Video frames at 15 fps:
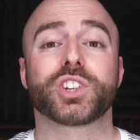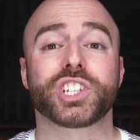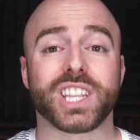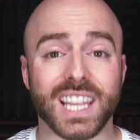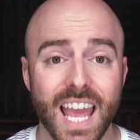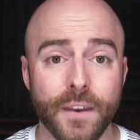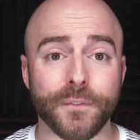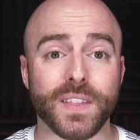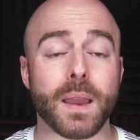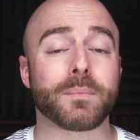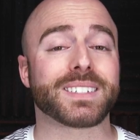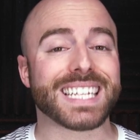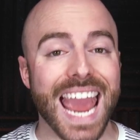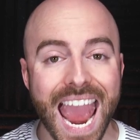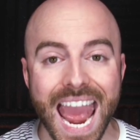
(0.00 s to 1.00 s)
which left
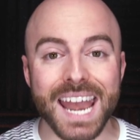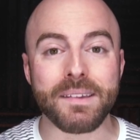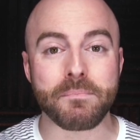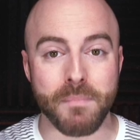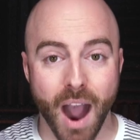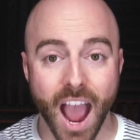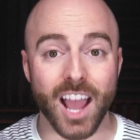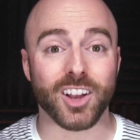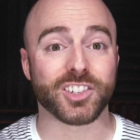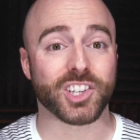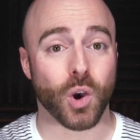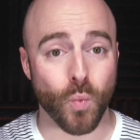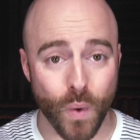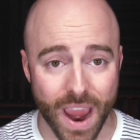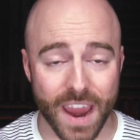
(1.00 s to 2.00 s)
them 10 miles
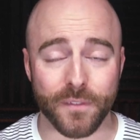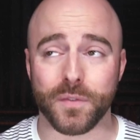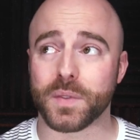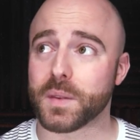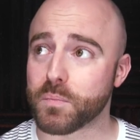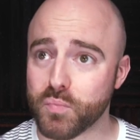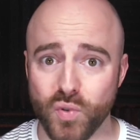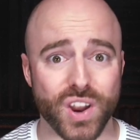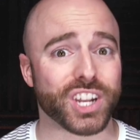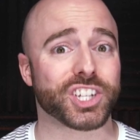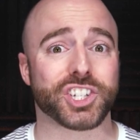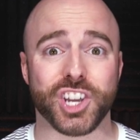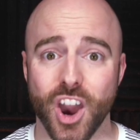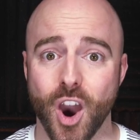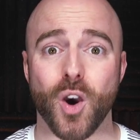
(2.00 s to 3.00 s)
away from the
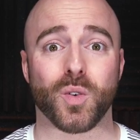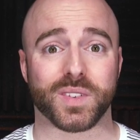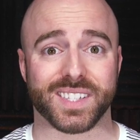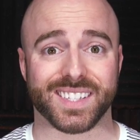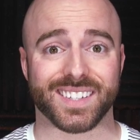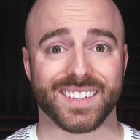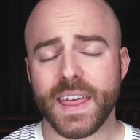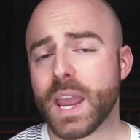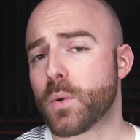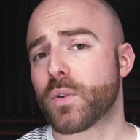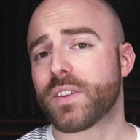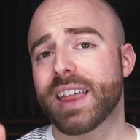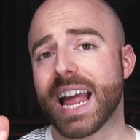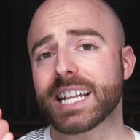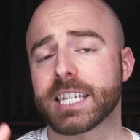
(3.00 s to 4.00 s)
British coast. They
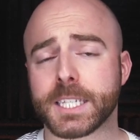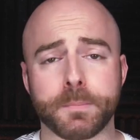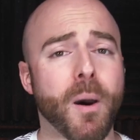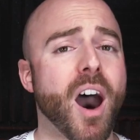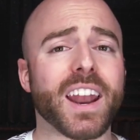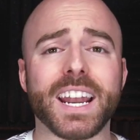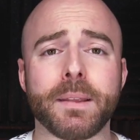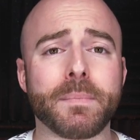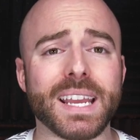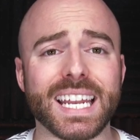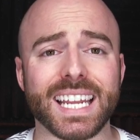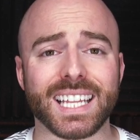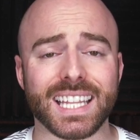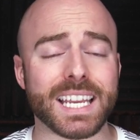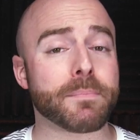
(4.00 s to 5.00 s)
were then spotted
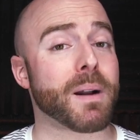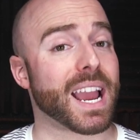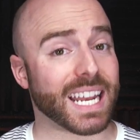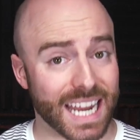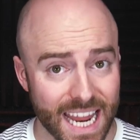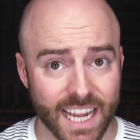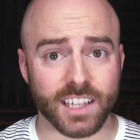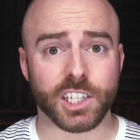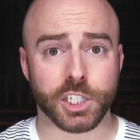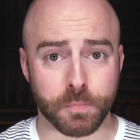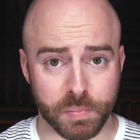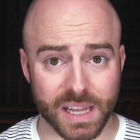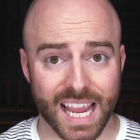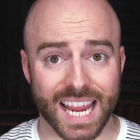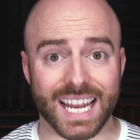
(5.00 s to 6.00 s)
immediately by an English
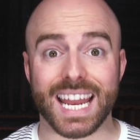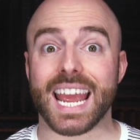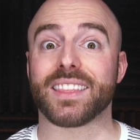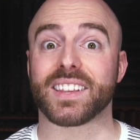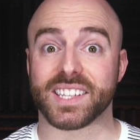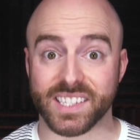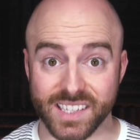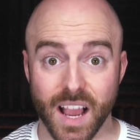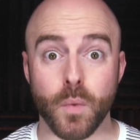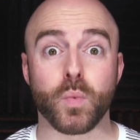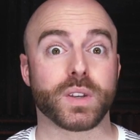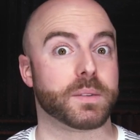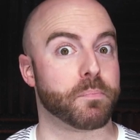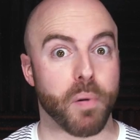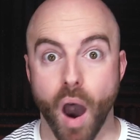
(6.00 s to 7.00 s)
plane and the sub
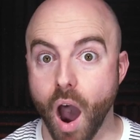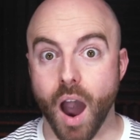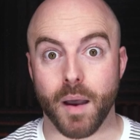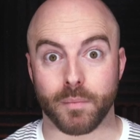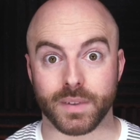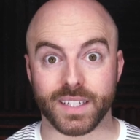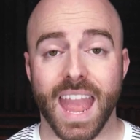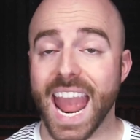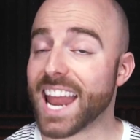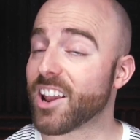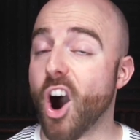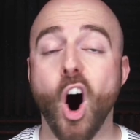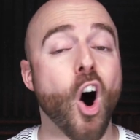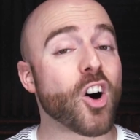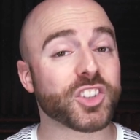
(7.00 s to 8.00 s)
was bombed, and
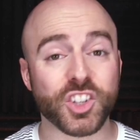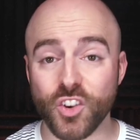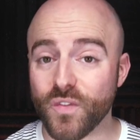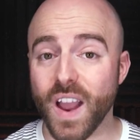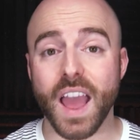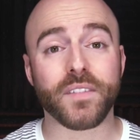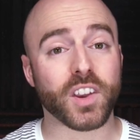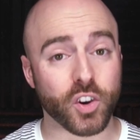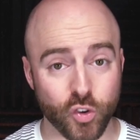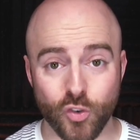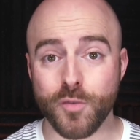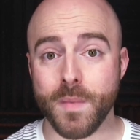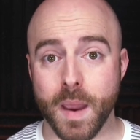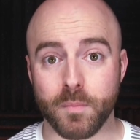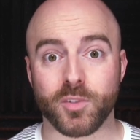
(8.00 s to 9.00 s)
all surviving
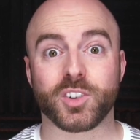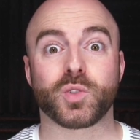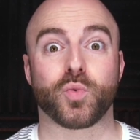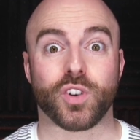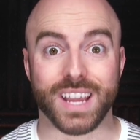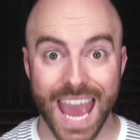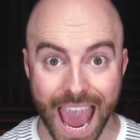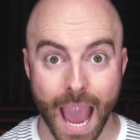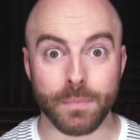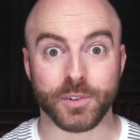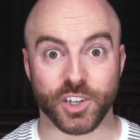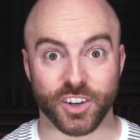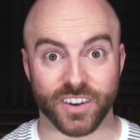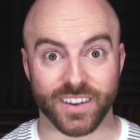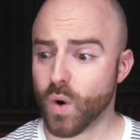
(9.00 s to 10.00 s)
crew members were
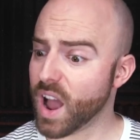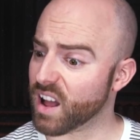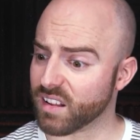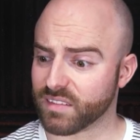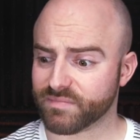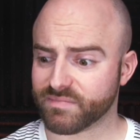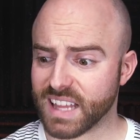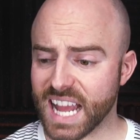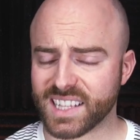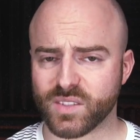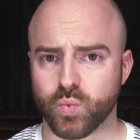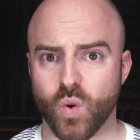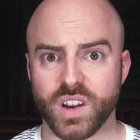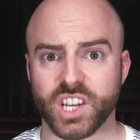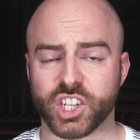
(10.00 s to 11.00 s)
captured. Well, that's
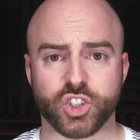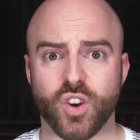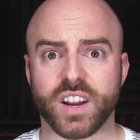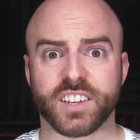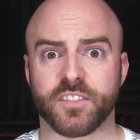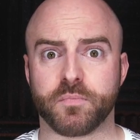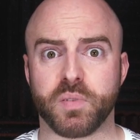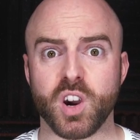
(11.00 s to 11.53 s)
one destructive